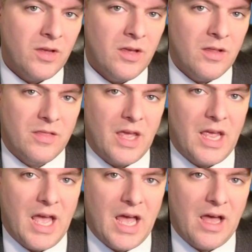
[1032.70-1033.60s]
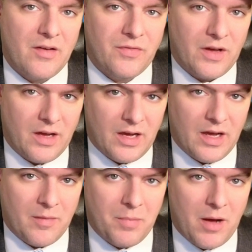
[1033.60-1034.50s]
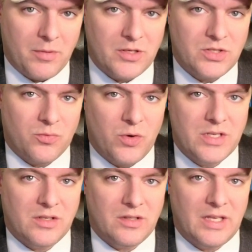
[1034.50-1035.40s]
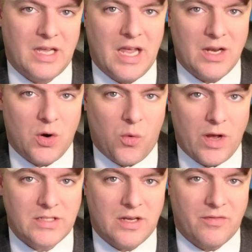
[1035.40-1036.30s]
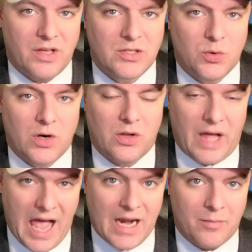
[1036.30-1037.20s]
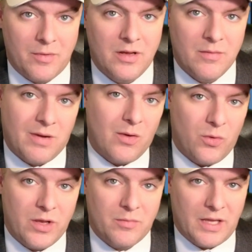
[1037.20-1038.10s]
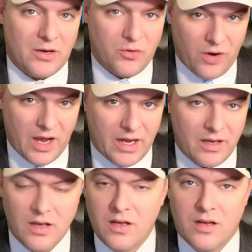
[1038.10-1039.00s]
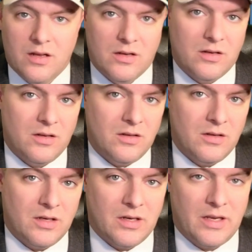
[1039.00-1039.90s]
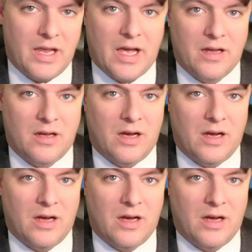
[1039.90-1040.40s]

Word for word: They have uh, published recently In Quest of the Historical Adam by William Lane Craig. Mm, uh, yeah.